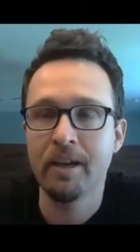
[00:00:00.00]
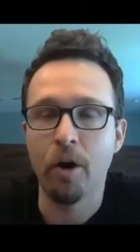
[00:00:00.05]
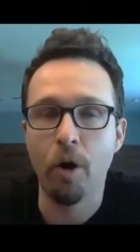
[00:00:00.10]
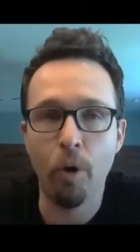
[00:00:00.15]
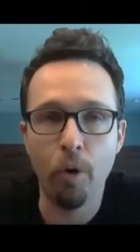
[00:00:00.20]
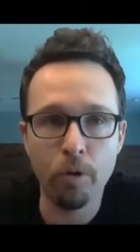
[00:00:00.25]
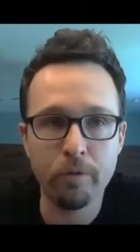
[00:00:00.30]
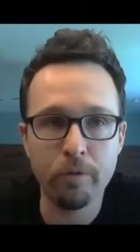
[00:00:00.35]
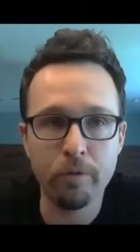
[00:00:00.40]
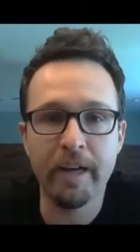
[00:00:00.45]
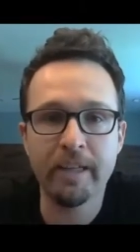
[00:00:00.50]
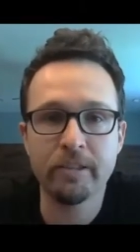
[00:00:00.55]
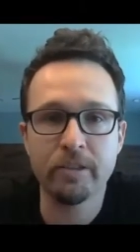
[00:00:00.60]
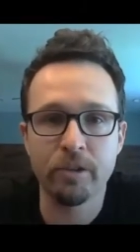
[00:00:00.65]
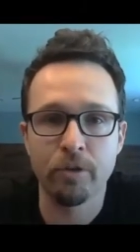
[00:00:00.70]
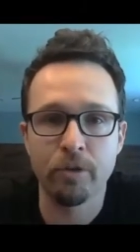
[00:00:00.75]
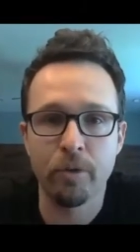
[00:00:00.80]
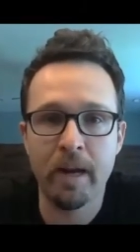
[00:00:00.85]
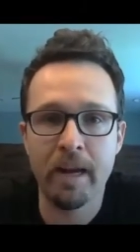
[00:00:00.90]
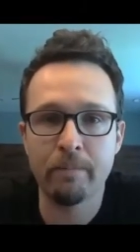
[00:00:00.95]
Old vines are
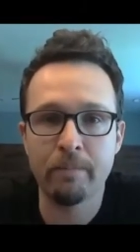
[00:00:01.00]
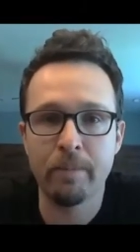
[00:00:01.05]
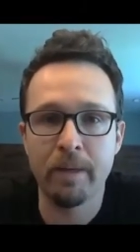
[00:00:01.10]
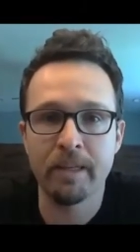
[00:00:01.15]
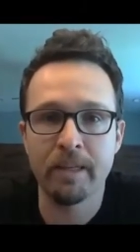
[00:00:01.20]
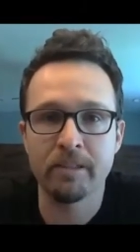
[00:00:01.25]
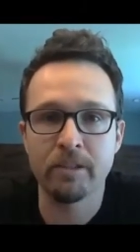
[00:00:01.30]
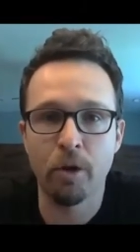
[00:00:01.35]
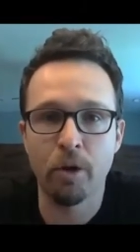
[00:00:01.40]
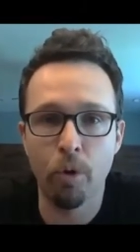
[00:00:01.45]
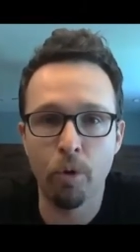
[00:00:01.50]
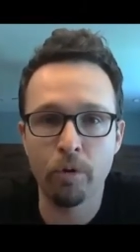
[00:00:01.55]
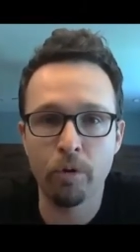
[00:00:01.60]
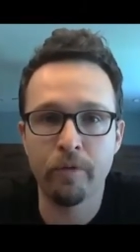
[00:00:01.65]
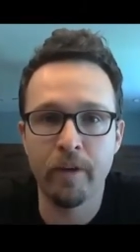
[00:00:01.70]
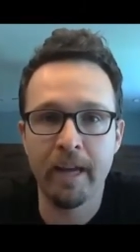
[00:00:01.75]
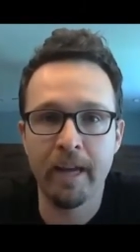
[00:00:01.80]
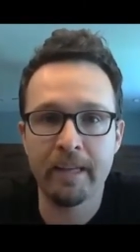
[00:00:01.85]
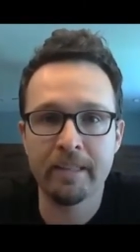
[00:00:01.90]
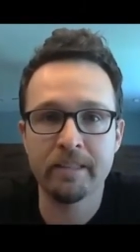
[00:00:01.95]
great because old
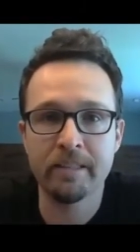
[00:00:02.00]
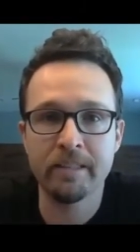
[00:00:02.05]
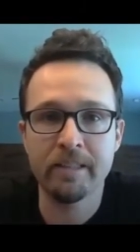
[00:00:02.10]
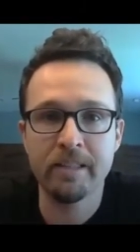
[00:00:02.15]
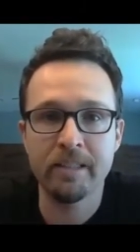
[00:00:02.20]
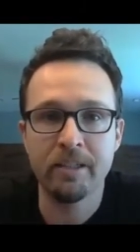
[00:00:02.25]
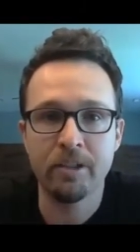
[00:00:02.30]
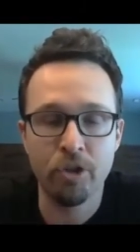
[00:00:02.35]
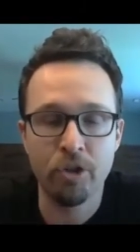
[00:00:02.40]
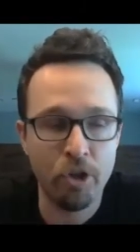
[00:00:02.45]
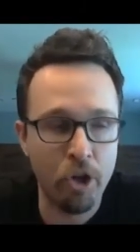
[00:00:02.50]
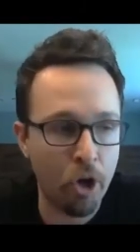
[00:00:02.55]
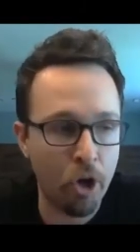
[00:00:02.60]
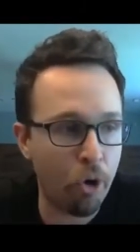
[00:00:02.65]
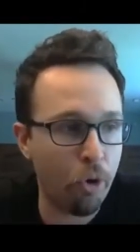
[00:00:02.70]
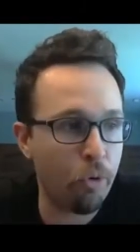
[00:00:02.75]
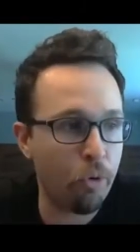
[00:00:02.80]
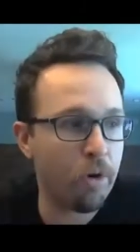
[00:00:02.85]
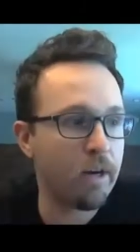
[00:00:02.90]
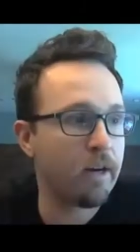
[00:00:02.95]
vines
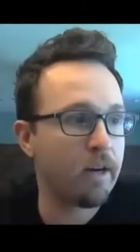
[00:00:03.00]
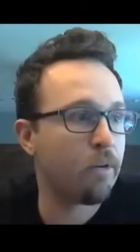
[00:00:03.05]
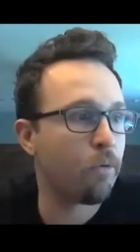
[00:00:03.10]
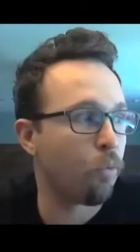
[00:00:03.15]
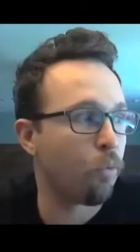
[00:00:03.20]
know